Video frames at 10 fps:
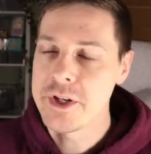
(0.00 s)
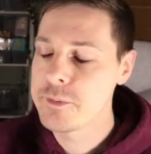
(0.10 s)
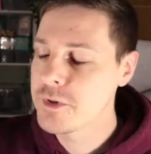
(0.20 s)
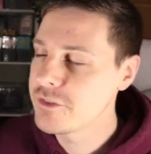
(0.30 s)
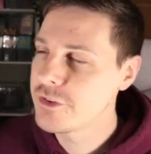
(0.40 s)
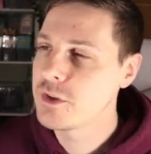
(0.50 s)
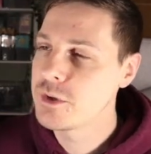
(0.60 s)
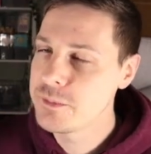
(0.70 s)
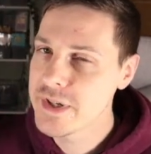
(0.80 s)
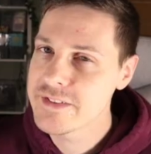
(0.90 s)
I'm not
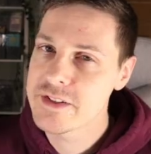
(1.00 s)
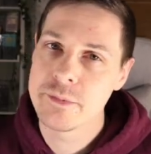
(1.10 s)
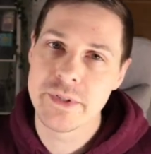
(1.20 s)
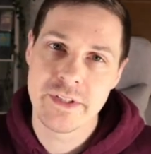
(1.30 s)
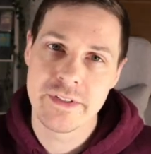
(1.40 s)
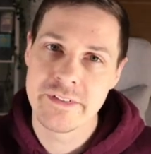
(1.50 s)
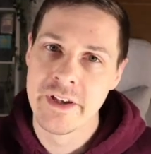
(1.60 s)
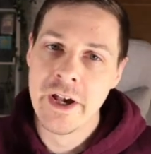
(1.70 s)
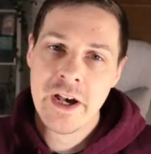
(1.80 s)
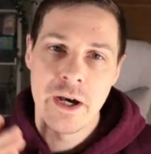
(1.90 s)
following meta because
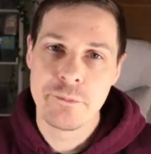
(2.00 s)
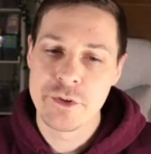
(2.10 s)
I'm